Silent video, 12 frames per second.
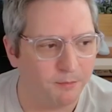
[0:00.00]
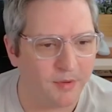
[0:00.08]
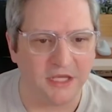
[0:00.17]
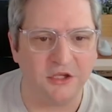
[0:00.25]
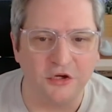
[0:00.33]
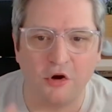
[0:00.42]

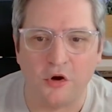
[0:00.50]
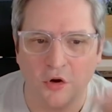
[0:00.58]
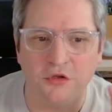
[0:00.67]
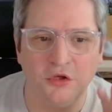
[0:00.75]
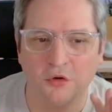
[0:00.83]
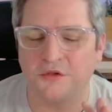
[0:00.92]
But
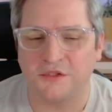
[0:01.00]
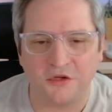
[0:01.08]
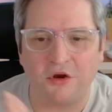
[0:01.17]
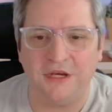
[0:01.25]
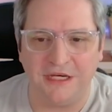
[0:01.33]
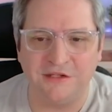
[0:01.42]
you also
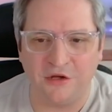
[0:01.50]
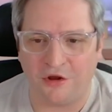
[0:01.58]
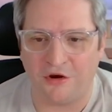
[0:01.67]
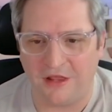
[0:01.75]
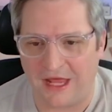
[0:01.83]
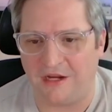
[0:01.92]
don't need to go
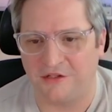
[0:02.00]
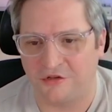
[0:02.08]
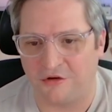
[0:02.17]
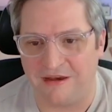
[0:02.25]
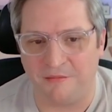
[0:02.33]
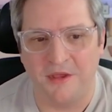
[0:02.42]
to that
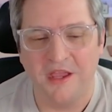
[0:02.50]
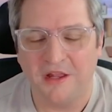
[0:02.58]
extreme.